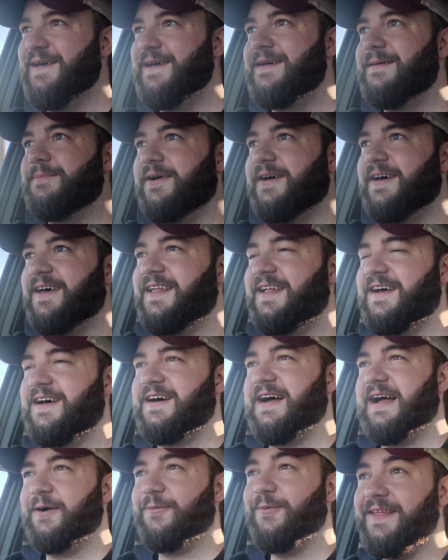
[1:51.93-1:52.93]
But
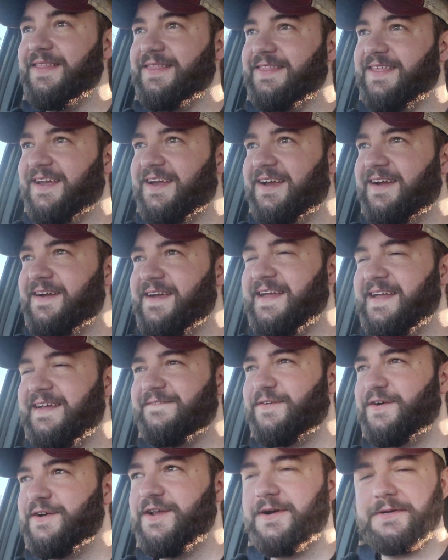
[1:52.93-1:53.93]
I went there, and
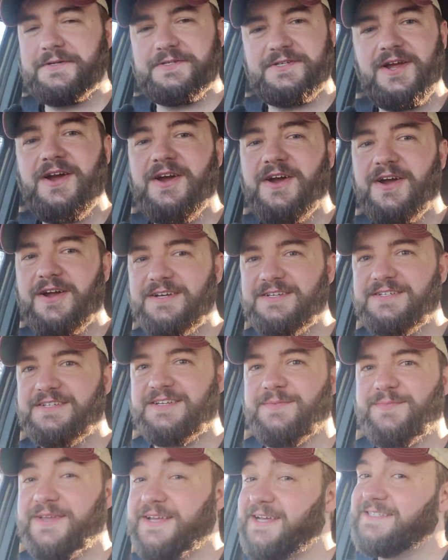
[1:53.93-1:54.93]
for no charge,
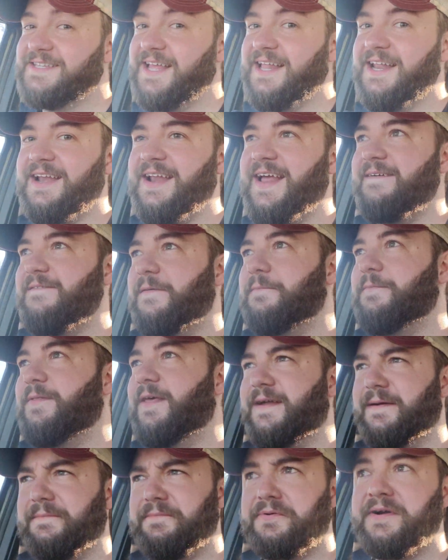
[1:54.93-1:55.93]
because they didn't have a
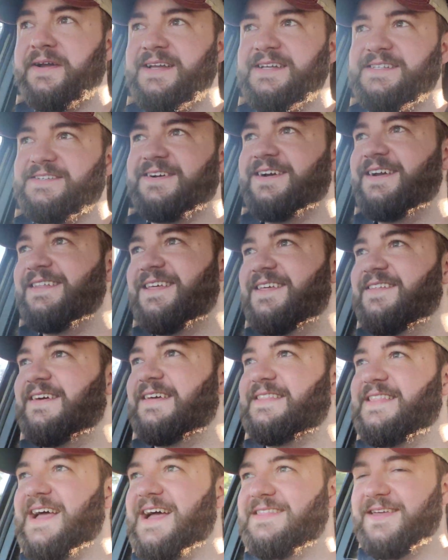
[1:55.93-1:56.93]
Prius or anything like
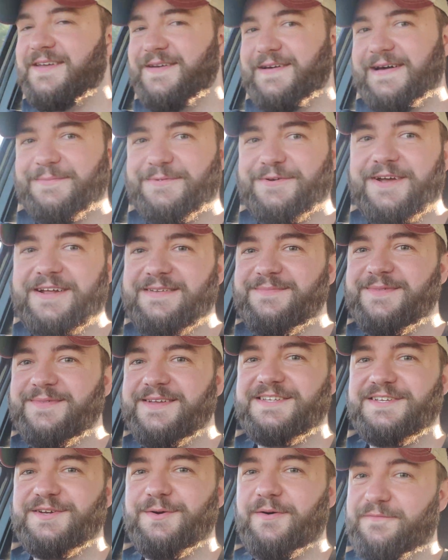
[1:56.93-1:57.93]
that, they upgraded me
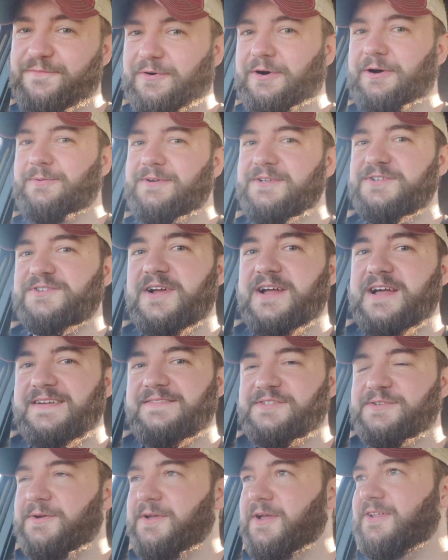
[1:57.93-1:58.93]
to a 4-wheel drive
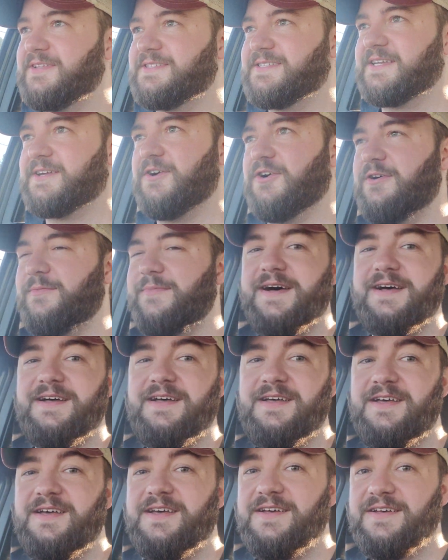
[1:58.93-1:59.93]
Toyota Tacoma.
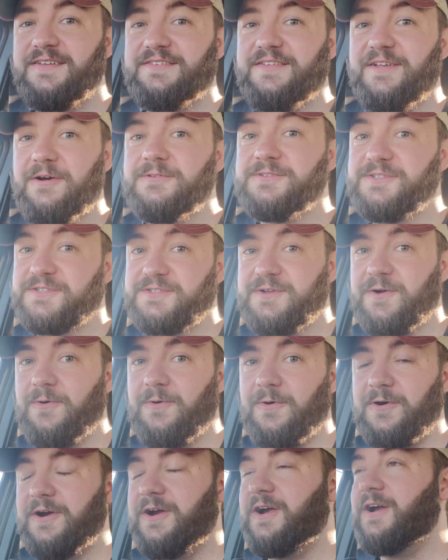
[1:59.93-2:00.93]
So
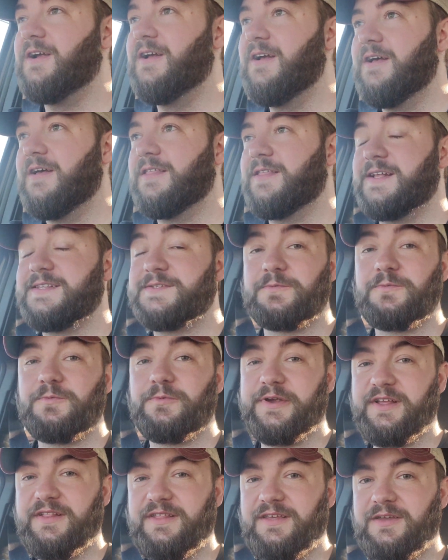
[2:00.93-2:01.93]
score, that's
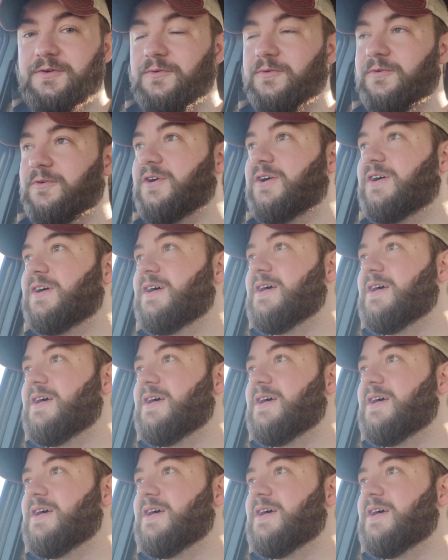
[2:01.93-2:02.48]
really cool.